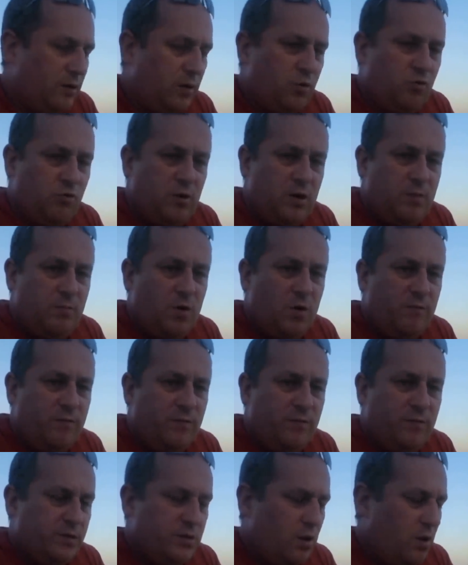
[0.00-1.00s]
cream off
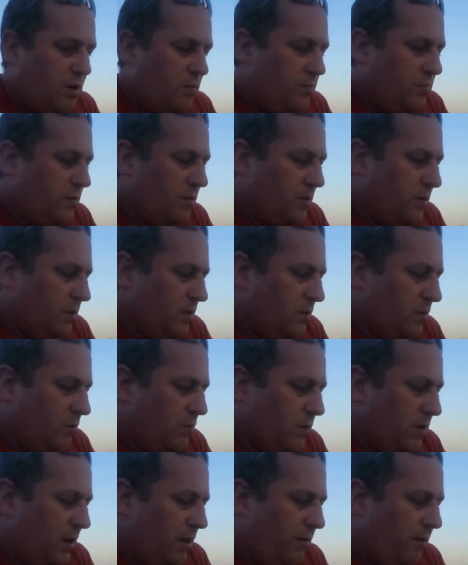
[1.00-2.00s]
the top
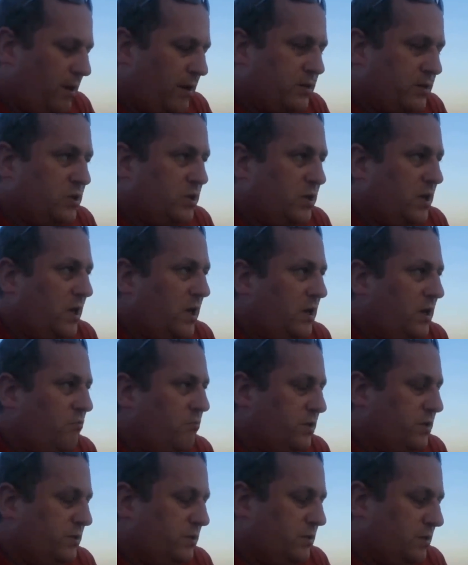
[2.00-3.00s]
without actually any
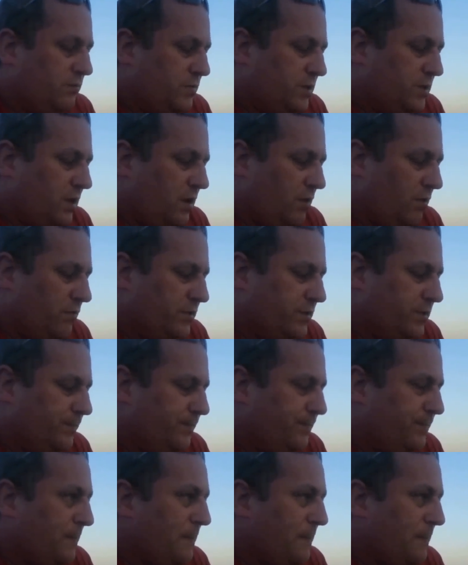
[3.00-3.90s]
risk to themselves.